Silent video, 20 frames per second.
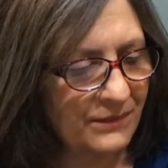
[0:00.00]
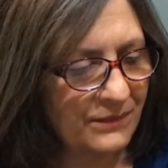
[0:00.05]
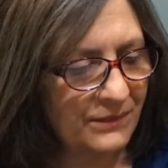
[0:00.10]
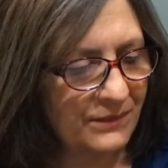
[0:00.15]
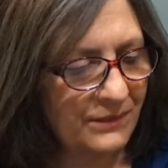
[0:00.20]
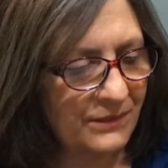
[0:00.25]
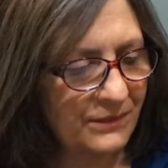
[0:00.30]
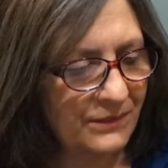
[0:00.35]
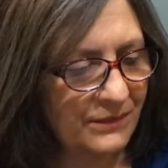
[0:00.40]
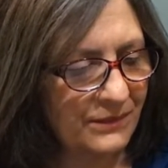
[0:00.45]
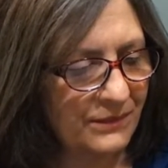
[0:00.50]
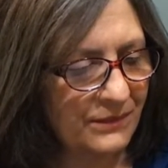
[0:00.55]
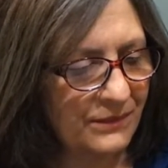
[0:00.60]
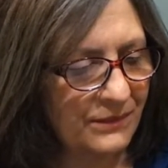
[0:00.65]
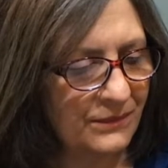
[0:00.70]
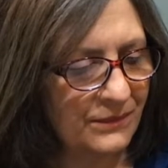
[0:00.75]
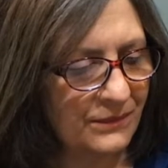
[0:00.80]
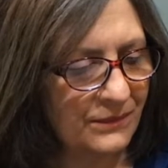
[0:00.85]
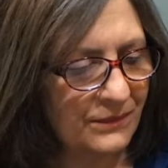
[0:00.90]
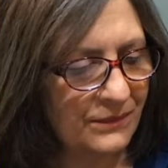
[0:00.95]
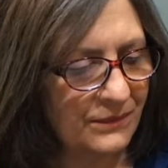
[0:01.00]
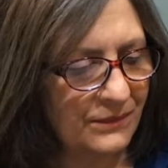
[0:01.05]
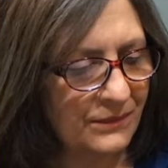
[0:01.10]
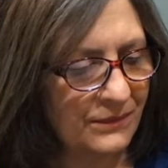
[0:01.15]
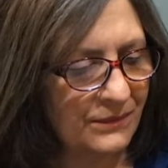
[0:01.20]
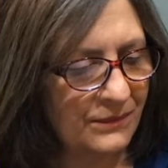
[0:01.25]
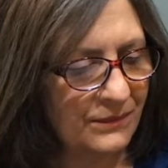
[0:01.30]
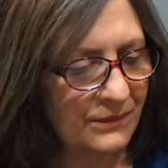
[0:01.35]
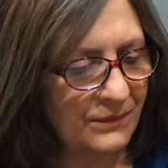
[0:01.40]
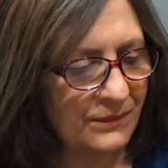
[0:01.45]

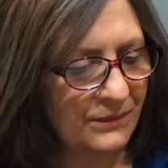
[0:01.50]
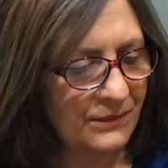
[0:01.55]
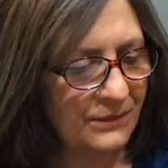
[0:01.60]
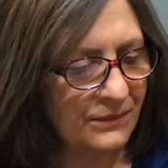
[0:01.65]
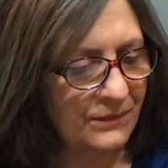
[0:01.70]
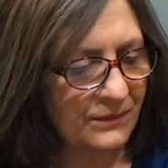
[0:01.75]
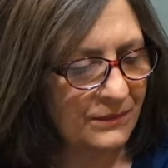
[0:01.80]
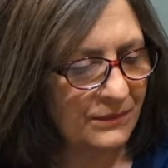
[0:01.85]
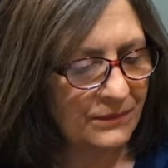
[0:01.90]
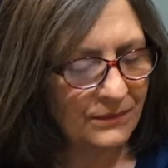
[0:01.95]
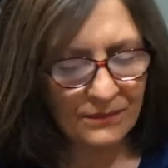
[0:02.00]
(no one is talking)